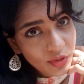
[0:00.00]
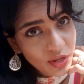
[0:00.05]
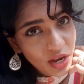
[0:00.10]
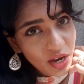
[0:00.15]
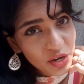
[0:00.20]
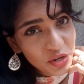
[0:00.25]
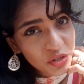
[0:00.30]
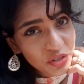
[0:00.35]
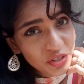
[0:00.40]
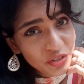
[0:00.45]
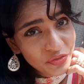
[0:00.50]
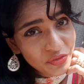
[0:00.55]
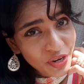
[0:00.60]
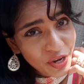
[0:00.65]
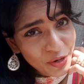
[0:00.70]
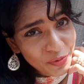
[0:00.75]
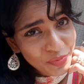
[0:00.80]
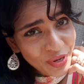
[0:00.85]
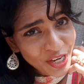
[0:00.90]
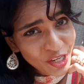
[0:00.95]
I should have
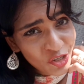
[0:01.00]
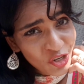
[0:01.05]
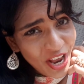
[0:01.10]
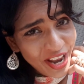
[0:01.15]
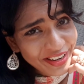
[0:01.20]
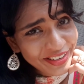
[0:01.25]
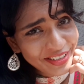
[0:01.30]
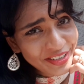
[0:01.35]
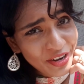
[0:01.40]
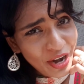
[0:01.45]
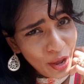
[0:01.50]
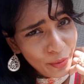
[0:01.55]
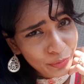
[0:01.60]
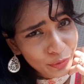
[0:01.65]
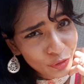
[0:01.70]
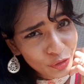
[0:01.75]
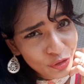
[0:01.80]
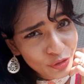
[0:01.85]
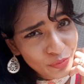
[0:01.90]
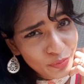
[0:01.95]
named my channel
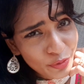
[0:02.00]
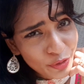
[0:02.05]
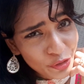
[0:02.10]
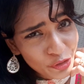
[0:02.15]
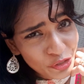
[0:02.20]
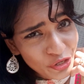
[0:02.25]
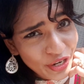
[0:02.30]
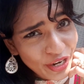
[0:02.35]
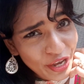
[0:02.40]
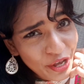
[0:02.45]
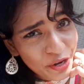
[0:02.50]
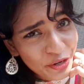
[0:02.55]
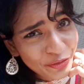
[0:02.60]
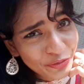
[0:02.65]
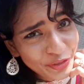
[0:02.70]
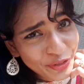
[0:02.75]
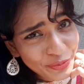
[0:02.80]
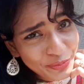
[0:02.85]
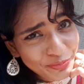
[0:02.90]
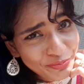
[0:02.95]
Rapindal Perching Out
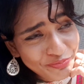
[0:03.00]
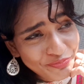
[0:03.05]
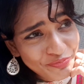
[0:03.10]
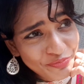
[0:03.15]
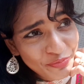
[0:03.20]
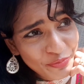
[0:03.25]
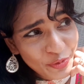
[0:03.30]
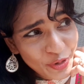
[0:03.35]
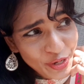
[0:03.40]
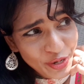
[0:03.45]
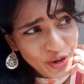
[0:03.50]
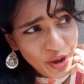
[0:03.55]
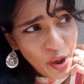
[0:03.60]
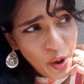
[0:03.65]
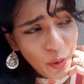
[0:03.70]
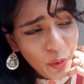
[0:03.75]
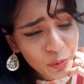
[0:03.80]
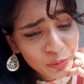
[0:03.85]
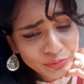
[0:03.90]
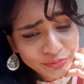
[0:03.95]
of the
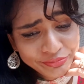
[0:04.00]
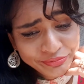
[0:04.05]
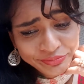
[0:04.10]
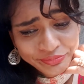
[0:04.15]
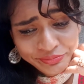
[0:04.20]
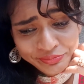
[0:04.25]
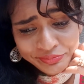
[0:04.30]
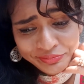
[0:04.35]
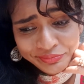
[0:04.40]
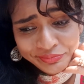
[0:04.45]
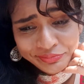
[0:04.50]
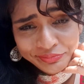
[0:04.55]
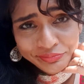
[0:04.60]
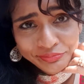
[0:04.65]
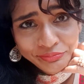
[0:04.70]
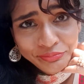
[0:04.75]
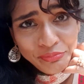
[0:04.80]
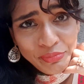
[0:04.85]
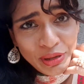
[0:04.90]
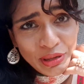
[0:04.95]
Window,
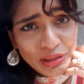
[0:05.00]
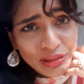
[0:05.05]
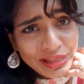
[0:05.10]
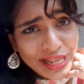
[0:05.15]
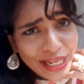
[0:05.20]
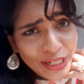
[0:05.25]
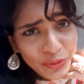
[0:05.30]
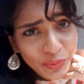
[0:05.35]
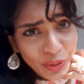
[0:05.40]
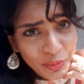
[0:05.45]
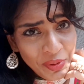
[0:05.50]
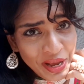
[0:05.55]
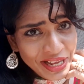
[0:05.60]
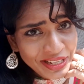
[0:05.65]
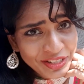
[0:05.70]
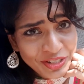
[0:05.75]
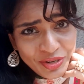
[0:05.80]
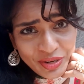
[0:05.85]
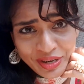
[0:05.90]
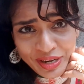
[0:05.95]
because that's what my
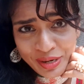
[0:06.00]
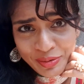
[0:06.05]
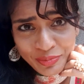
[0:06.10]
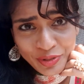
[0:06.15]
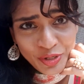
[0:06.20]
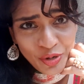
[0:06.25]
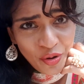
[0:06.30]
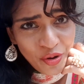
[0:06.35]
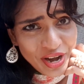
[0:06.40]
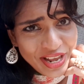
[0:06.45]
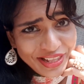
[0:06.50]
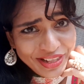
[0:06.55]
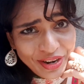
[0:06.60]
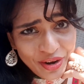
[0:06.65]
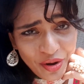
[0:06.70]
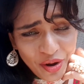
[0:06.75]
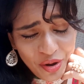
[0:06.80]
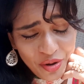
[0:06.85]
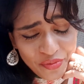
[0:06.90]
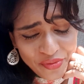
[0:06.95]
Instagram stories
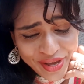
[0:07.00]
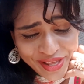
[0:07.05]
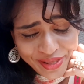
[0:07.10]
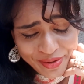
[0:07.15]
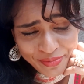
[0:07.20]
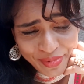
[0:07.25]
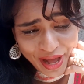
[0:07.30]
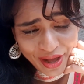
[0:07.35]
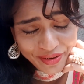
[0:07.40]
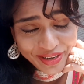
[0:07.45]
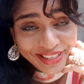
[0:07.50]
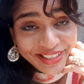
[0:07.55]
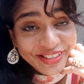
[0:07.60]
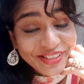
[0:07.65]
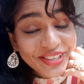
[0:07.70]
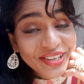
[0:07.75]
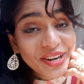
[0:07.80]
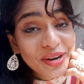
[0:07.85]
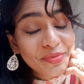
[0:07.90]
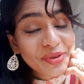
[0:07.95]
are always about.
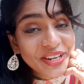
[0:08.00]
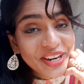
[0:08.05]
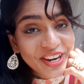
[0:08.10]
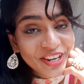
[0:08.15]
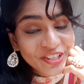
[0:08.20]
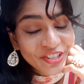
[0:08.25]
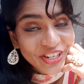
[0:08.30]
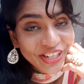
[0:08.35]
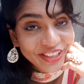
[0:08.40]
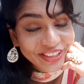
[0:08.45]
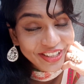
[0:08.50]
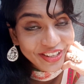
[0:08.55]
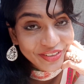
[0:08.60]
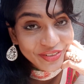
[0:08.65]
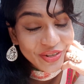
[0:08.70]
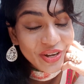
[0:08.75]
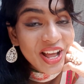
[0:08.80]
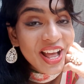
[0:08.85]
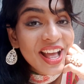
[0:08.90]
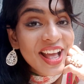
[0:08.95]
Instagram at
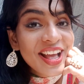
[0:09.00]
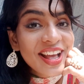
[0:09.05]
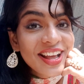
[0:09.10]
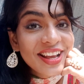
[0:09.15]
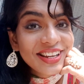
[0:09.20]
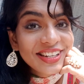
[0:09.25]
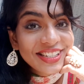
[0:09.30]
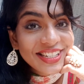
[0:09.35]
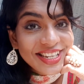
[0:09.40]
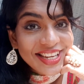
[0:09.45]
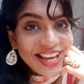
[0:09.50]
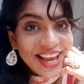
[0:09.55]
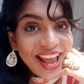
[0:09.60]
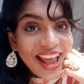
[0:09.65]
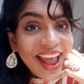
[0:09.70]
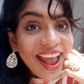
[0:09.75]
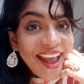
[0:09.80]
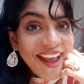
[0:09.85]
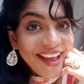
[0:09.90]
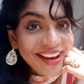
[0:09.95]
RJTanu.
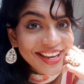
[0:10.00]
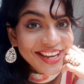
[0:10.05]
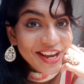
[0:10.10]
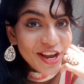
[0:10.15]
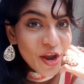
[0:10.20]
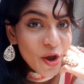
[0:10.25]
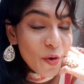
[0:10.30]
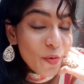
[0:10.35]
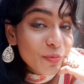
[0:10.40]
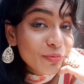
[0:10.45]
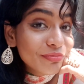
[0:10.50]
TANU.